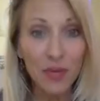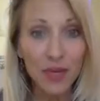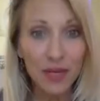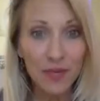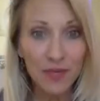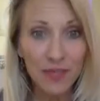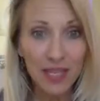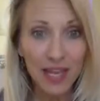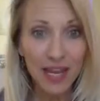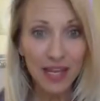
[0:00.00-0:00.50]
I'm
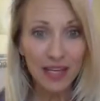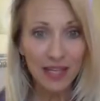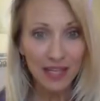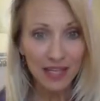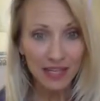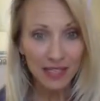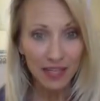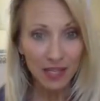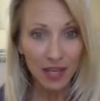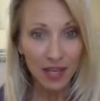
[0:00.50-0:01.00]
saying
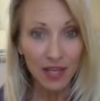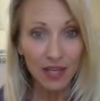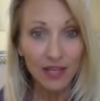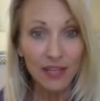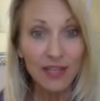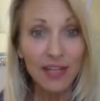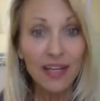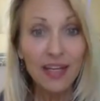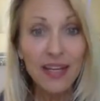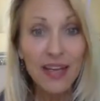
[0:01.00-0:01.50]
is
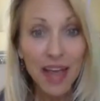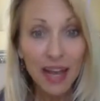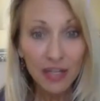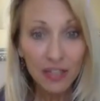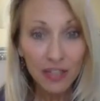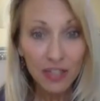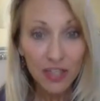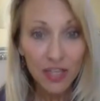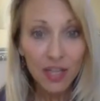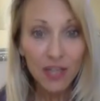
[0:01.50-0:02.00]

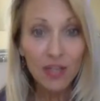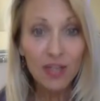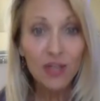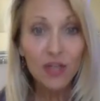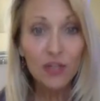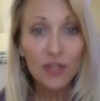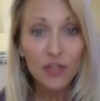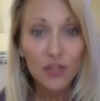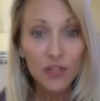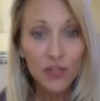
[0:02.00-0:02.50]
connection,
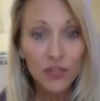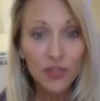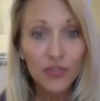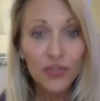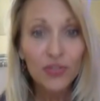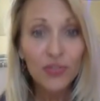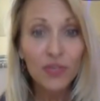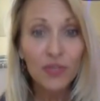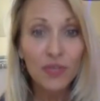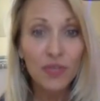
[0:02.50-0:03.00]

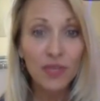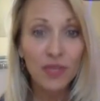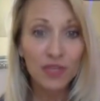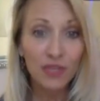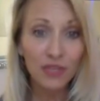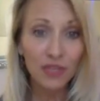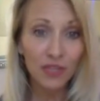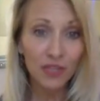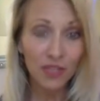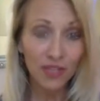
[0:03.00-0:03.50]
true,
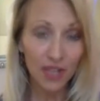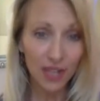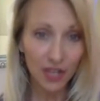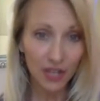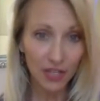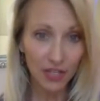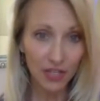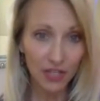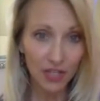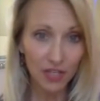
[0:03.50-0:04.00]
meaningful
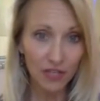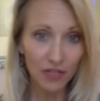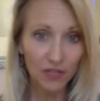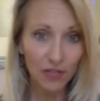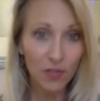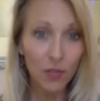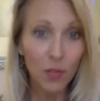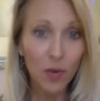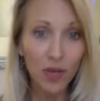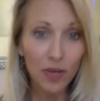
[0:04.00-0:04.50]
connection from
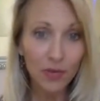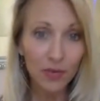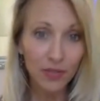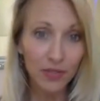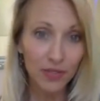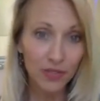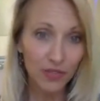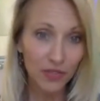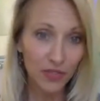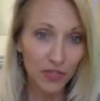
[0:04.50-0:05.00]
one
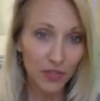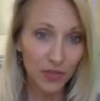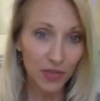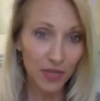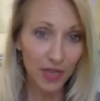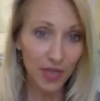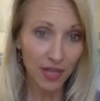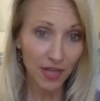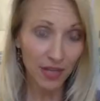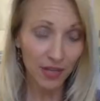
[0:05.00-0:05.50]
person to
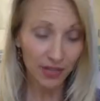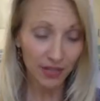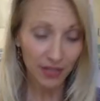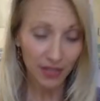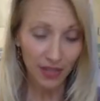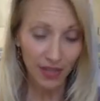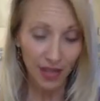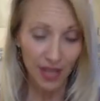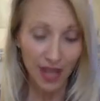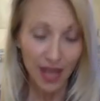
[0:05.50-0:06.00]
another.
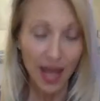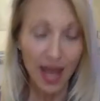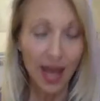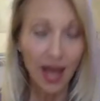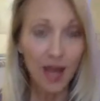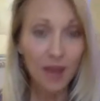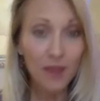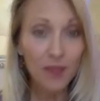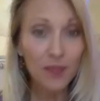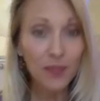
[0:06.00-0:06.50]

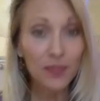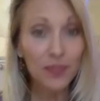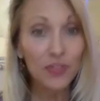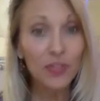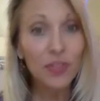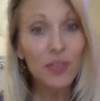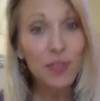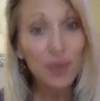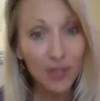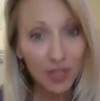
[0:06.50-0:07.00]

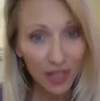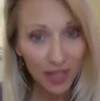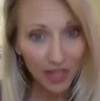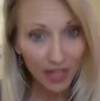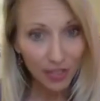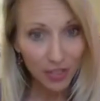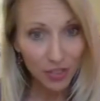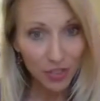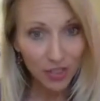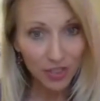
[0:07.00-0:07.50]

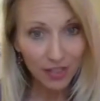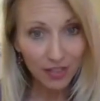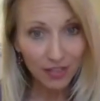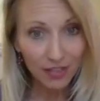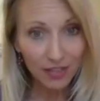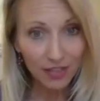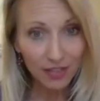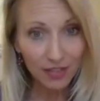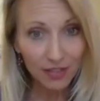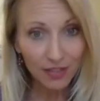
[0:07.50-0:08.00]

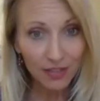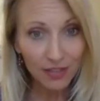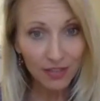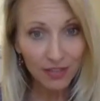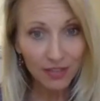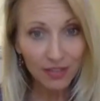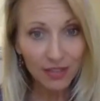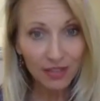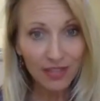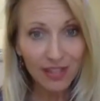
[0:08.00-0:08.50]
Communication,
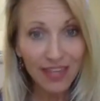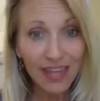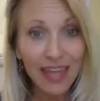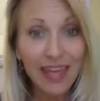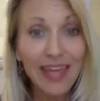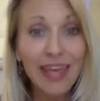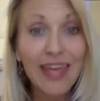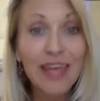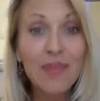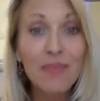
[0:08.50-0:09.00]

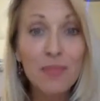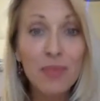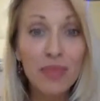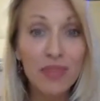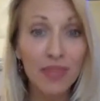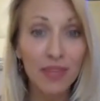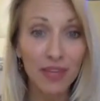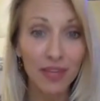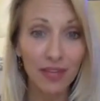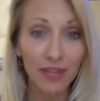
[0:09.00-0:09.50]

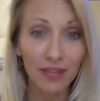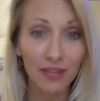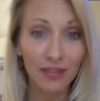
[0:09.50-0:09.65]
empathy.